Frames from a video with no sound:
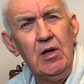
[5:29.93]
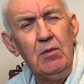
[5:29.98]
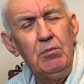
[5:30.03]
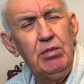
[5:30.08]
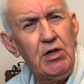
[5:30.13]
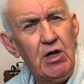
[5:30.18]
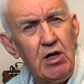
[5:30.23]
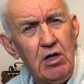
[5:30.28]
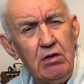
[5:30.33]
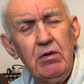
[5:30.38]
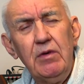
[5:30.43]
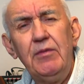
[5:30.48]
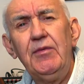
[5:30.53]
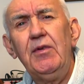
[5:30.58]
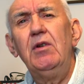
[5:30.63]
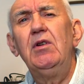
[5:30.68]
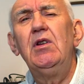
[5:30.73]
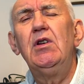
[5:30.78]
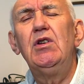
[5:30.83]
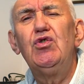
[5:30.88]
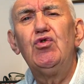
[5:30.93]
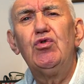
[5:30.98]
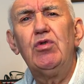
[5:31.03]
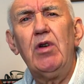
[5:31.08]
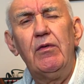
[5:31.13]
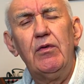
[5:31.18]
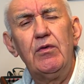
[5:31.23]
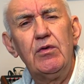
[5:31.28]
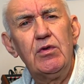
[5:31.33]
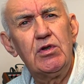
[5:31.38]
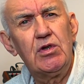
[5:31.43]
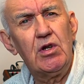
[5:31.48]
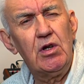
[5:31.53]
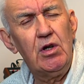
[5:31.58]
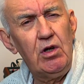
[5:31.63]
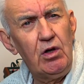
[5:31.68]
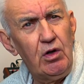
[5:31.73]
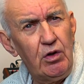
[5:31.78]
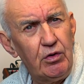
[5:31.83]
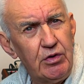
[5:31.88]
but RF only travels
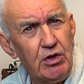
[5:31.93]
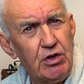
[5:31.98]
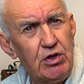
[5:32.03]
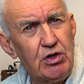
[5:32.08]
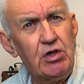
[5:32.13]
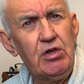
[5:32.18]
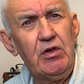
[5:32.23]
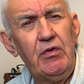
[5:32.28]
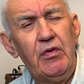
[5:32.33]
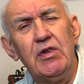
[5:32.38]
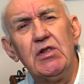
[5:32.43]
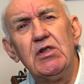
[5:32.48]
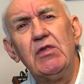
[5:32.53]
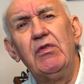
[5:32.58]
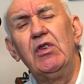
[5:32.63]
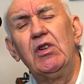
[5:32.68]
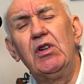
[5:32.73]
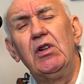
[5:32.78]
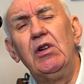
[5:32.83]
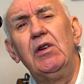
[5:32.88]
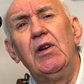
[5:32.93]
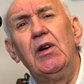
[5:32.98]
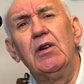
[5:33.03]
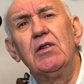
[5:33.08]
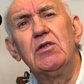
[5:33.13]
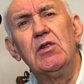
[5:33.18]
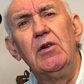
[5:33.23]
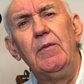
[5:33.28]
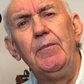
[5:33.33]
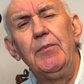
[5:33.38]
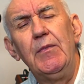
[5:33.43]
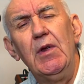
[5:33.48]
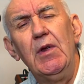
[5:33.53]
along the surface of a conductor.